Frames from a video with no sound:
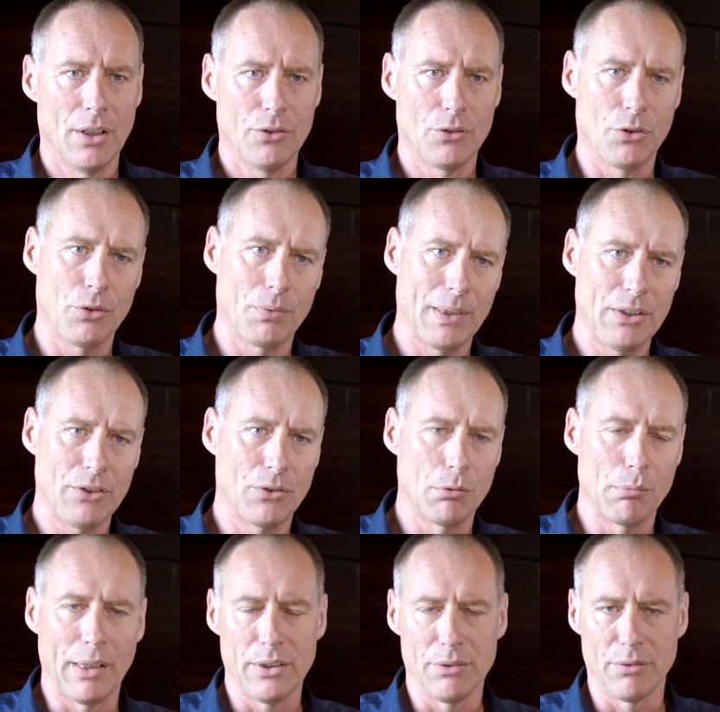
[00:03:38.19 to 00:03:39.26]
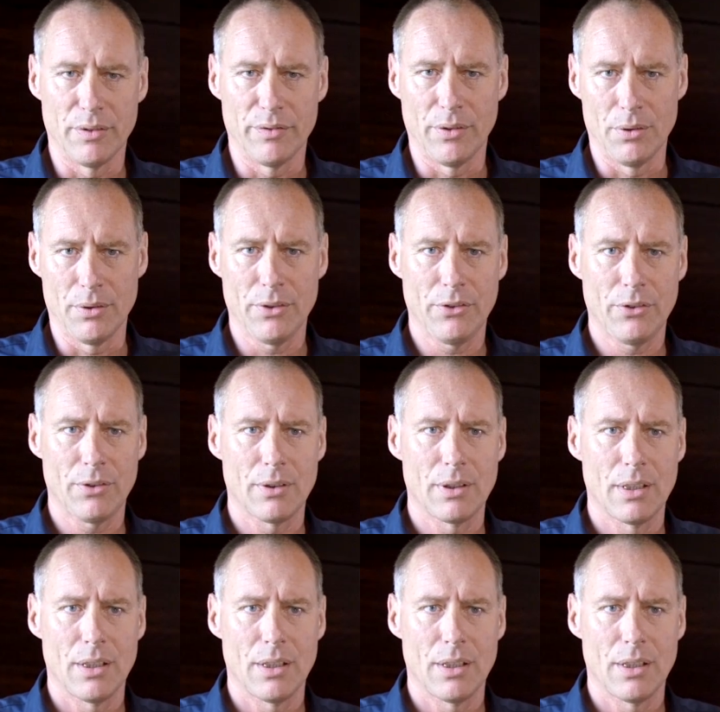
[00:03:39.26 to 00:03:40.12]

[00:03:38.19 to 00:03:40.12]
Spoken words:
to switch to manual focus